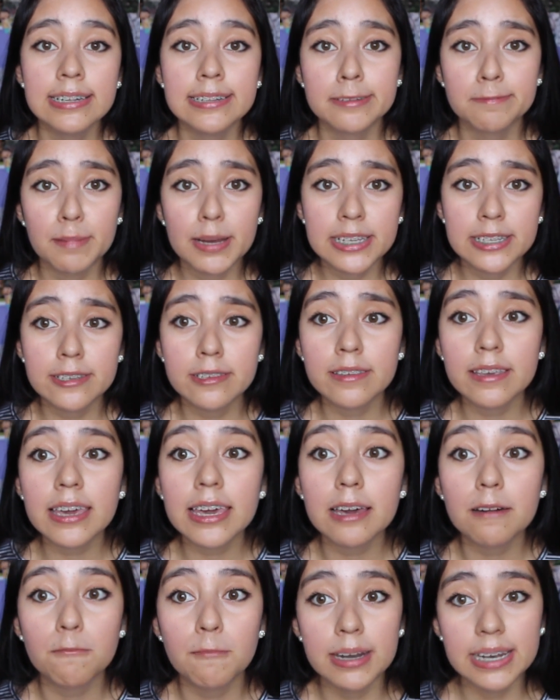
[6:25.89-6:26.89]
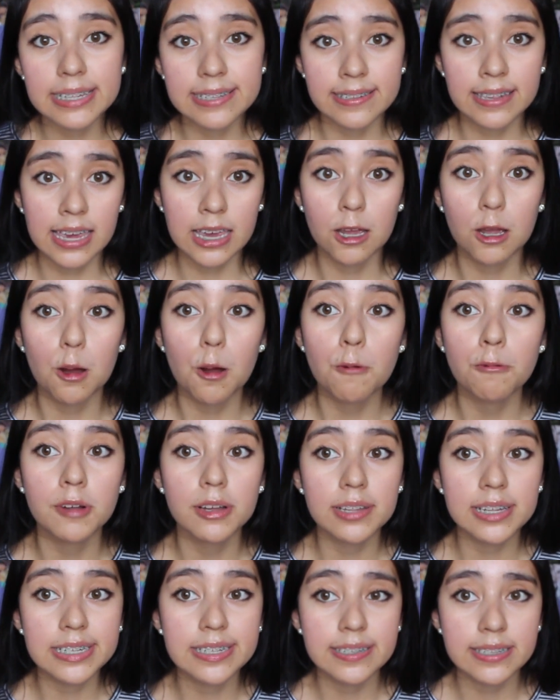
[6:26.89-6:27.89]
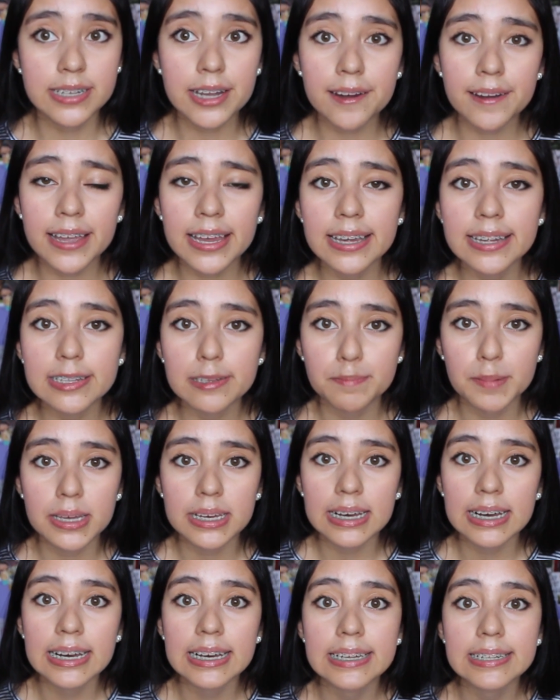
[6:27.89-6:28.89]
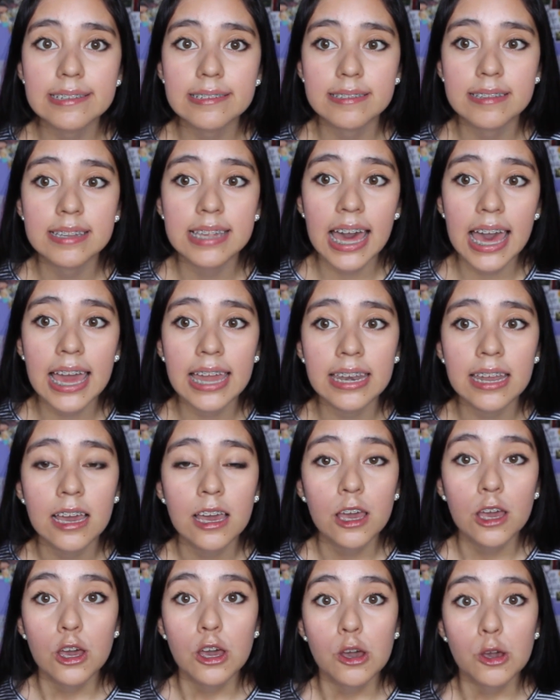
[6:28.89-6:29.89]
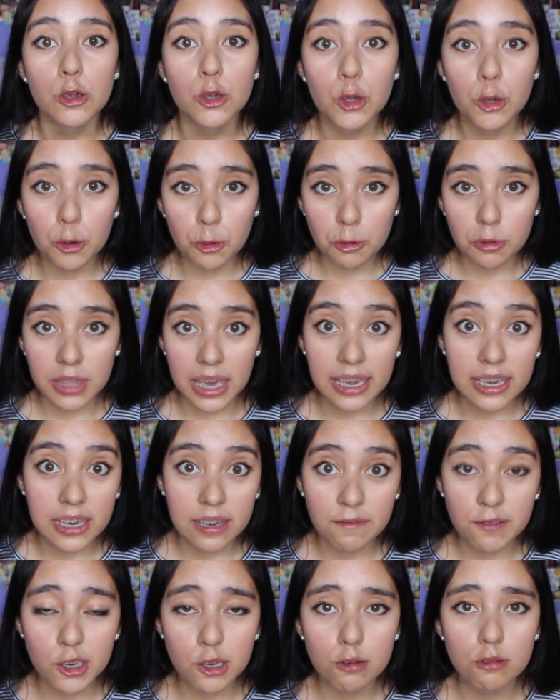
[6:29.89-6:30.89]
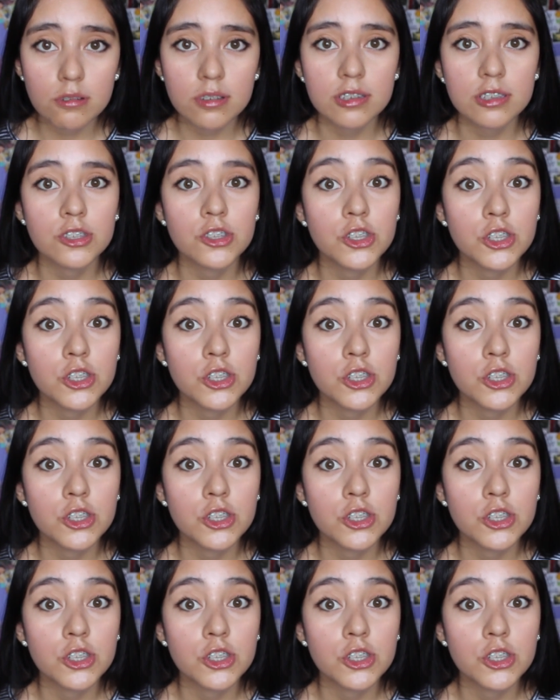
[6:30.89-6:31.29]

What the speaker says: especially when it's like really serious, because then they give you